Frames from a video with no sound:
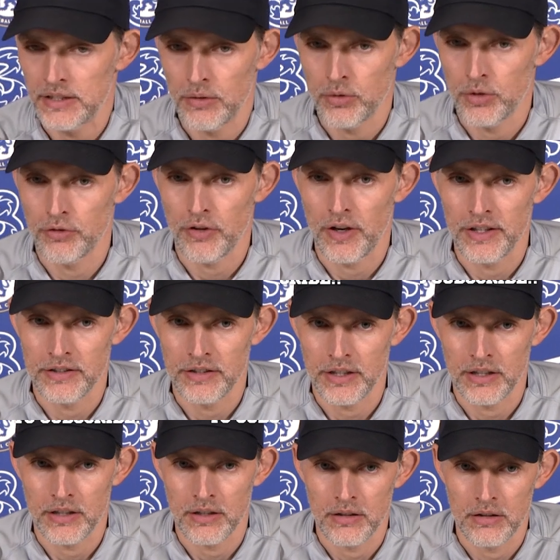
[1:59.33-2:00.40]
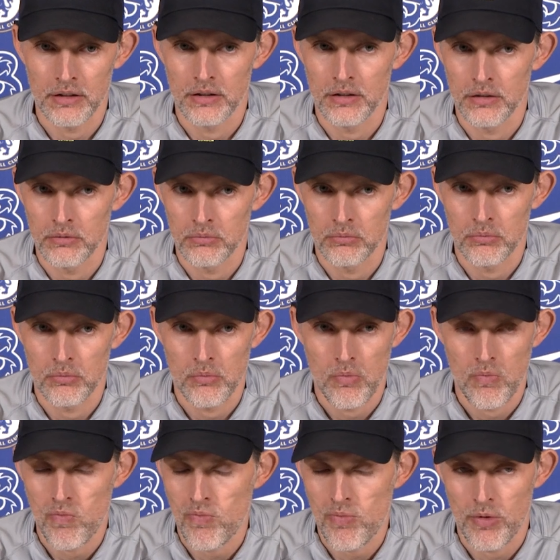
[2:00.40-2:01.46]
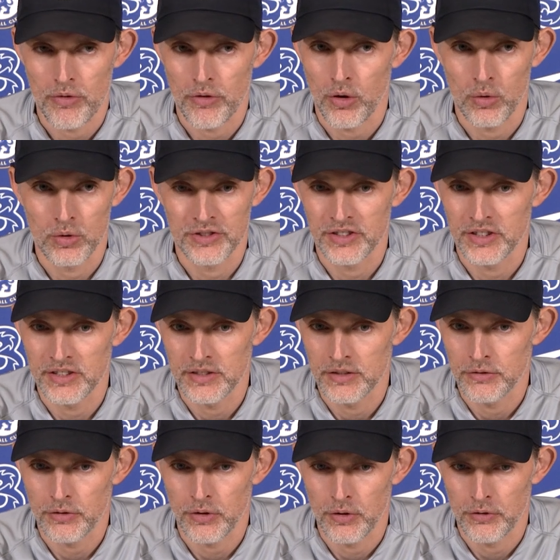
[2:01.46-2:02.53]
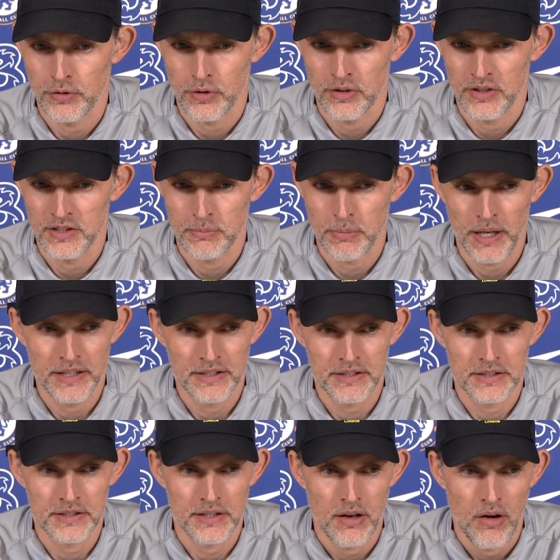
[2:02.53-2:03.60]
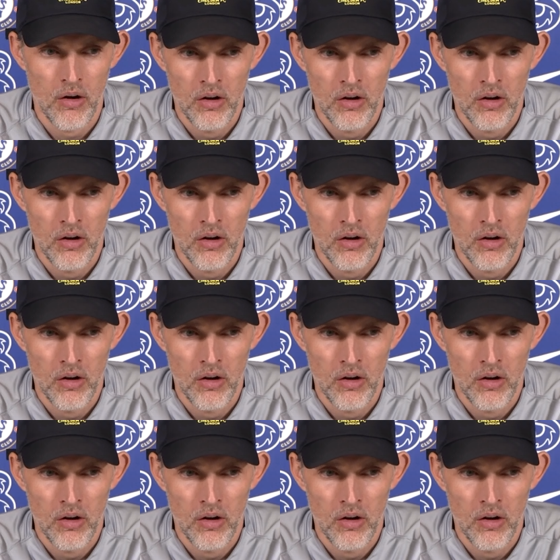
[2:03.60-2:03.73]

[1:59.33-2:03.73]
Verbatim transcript: They were fighting um, the whole season for, for these places.